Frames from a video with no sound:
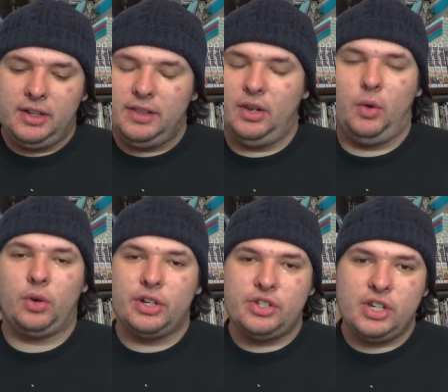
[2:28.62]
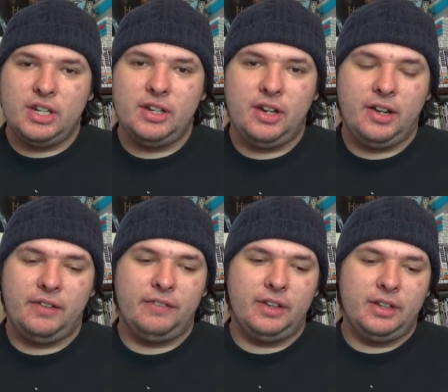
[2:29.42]
the origin
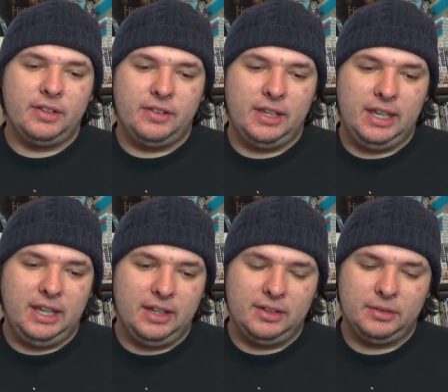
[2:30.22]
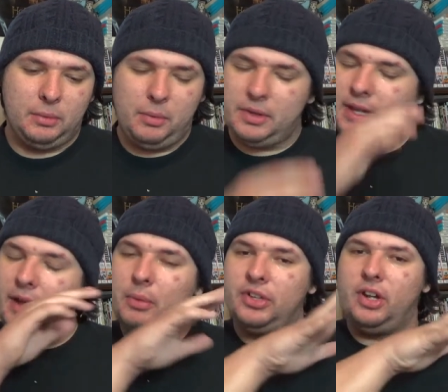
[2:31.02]
of the, what the
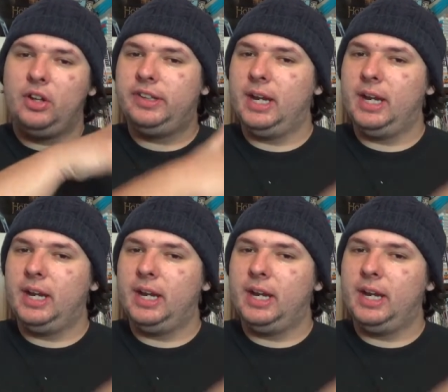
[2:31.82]
hell was it called?